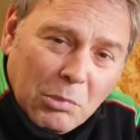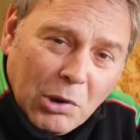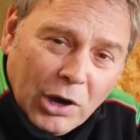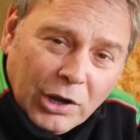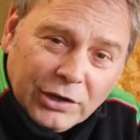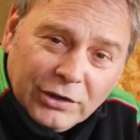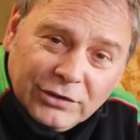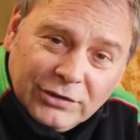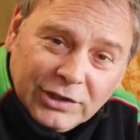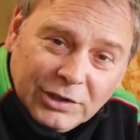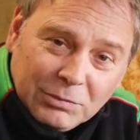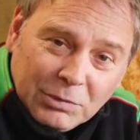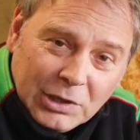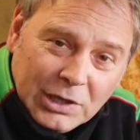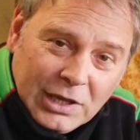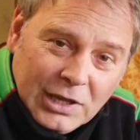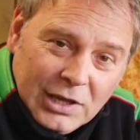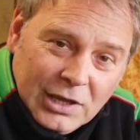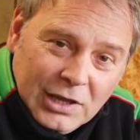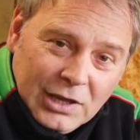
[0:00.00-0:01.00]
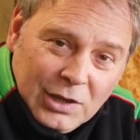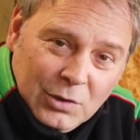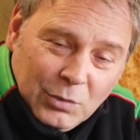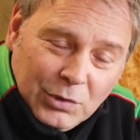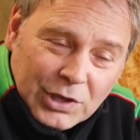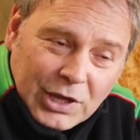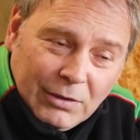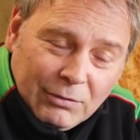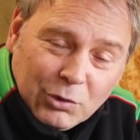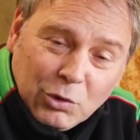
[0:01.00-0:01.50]
partnership
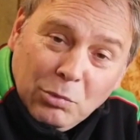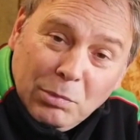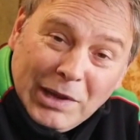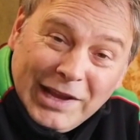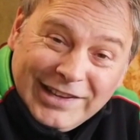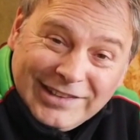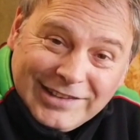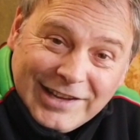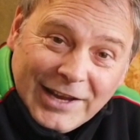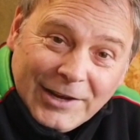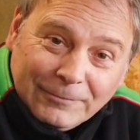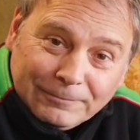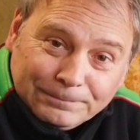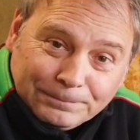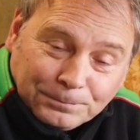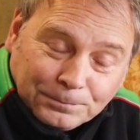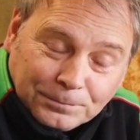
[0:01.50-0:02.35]
with a company called Bsa.